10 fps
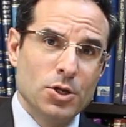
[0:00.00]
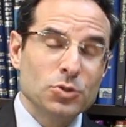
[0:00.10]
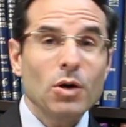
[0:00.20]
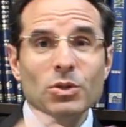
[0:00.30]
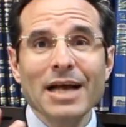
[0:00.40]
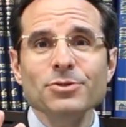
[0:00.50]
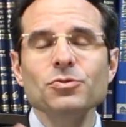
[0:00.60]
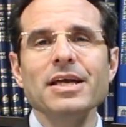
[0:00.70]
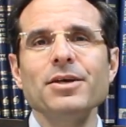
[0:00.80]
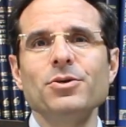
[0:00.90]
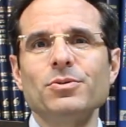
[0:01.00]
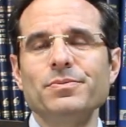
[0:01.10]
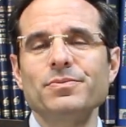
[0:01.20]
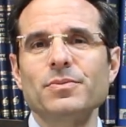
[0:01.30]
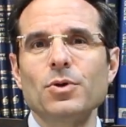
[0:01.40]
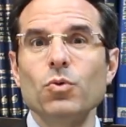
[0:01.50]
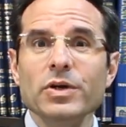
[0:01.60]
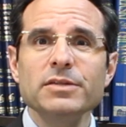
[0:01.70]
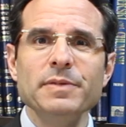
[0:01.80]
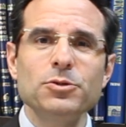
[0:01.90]
So I would like to take you
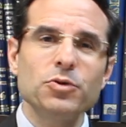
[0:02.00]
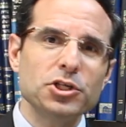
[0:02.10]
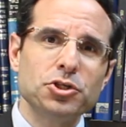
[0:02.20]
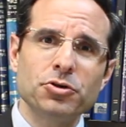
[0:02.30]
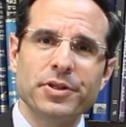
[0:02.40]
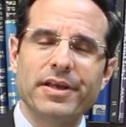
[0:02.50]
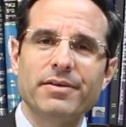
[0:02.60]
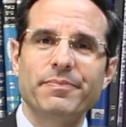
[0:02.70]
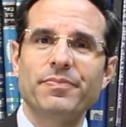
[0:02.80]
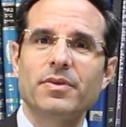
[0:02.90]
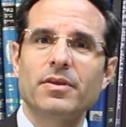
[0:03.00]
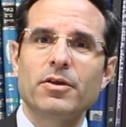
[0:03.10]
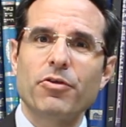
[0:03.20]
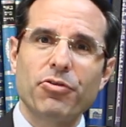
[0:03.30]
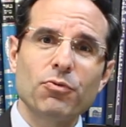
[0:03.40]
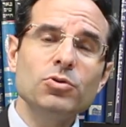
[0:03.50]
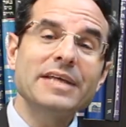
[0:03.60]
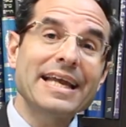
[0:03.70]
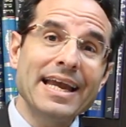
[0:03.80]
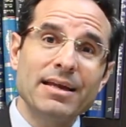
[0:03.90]
with me to a journey through the
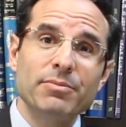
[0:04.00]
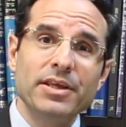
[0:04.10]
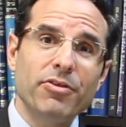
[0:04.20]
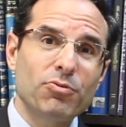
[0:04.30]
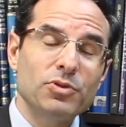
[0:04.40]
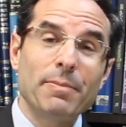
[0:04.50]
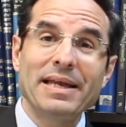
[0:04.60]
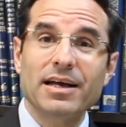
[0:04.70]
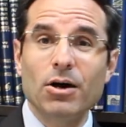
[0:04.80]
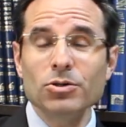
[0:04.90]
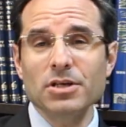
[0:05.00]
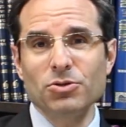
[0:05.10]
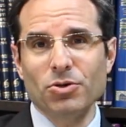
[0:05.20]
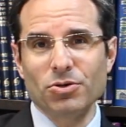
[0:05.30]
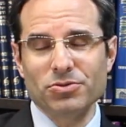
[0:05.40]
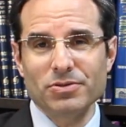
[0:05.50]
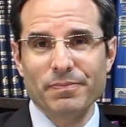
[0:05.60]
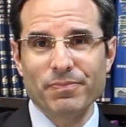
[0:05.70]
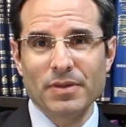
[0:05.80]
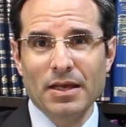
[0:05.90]
KMD, through the Mikraot HaDorot,
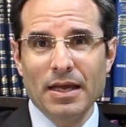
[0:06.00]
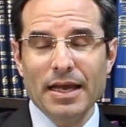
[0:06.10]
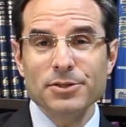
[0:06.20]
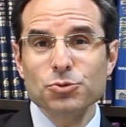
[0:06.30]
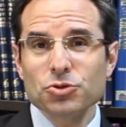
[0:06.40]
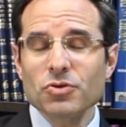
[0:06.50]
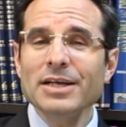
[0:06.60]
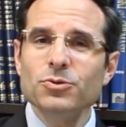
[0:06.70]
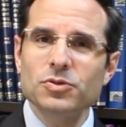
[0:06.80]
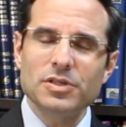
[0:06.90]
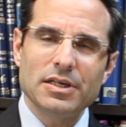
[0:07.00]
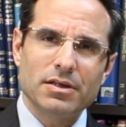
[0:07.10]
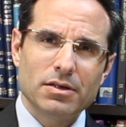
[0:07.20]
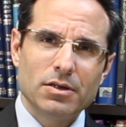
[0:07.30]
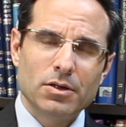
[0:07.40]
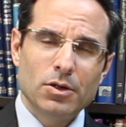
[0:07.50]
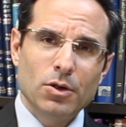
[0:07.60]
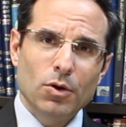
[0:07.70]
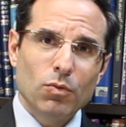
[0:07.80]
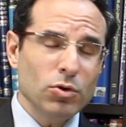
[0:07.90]
and to try to see
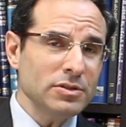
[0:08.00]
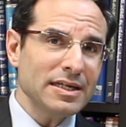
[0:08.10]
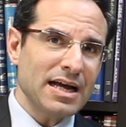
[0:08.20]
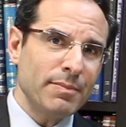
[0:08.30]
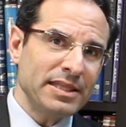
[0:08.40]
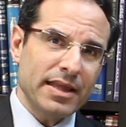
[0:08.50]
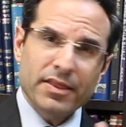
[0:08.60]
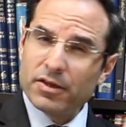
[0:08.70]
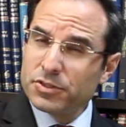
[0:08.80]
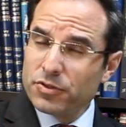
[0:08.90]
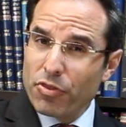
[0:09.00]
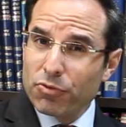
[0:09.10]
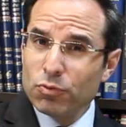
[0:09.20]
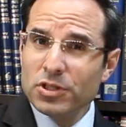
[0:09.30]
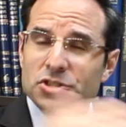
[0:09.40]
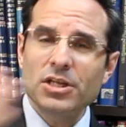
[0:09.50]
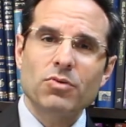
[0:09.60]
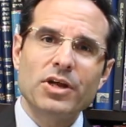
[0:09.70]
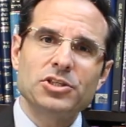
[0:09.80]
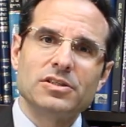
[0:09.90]
what the commentators through the
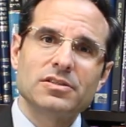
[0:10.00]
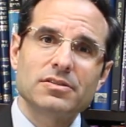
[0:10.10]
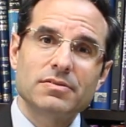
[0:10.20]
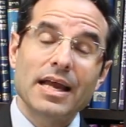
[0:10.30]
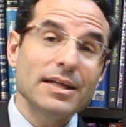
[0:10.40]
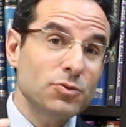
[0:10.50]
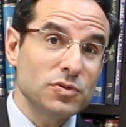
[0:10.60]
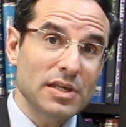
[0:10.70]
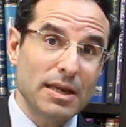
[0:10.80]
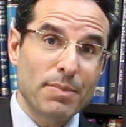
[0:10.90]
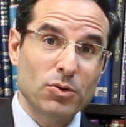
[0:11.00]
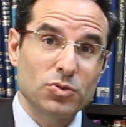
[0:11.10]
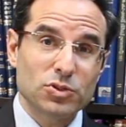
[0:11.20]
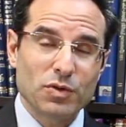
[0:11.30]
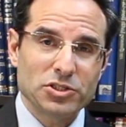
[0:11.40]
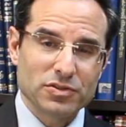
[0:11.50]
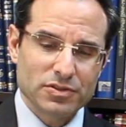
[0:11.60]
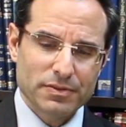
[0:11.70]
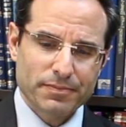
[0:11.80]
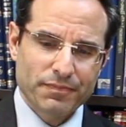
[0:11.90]
generations had to say about those questions.